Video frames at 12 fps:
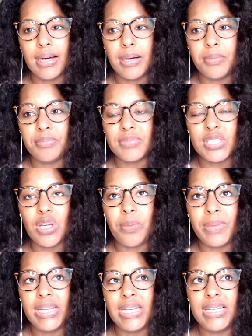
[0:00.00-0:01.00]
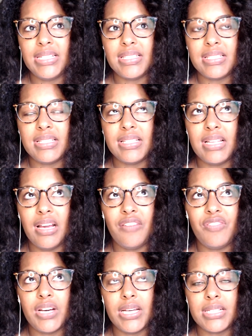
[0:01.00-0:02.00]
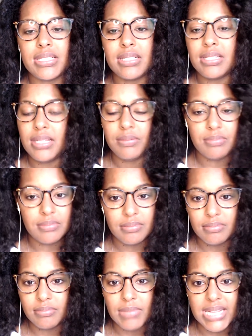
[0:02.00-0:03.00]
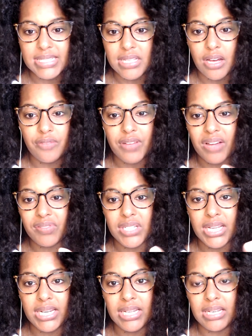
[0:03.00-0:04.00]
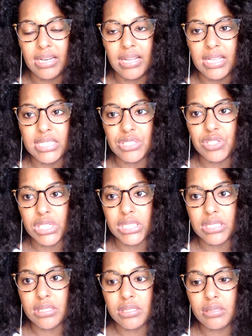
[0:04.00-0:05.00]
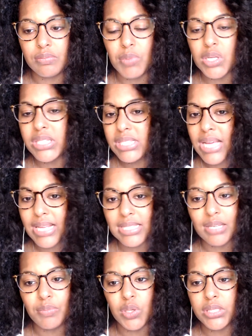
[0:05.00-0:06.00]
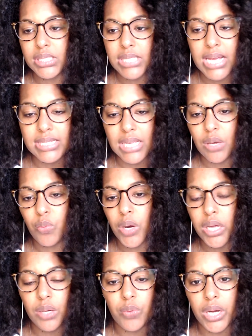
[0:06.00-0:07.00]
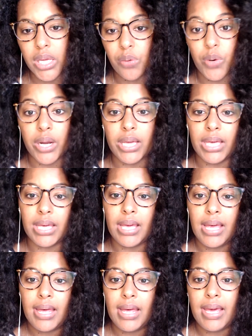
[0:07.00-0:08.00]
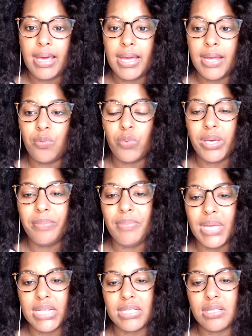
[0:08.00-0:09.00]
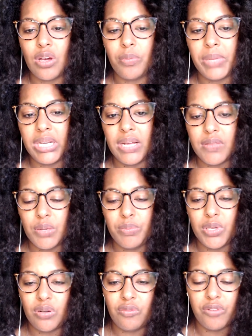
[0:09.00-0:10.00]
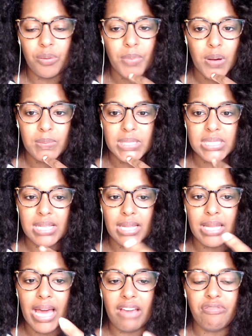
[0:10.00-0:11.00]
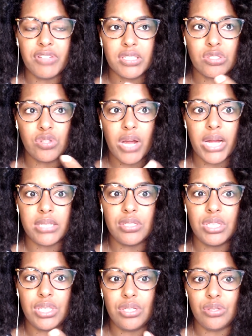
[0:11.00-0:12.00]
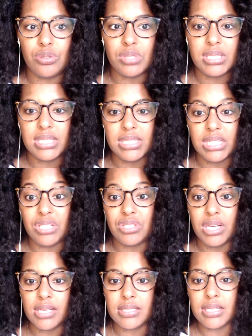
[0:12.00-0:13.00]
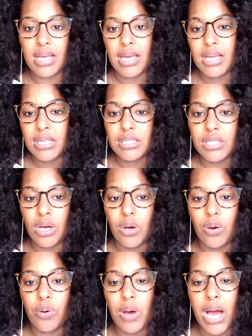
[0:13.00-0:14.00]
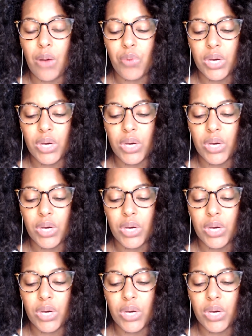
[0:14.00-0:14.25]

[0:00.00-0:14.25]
So many of us, and myself, I've done it, is just multitasking, working, and we miss so many of the beautiful moments that life is trying to use to teach us. So I want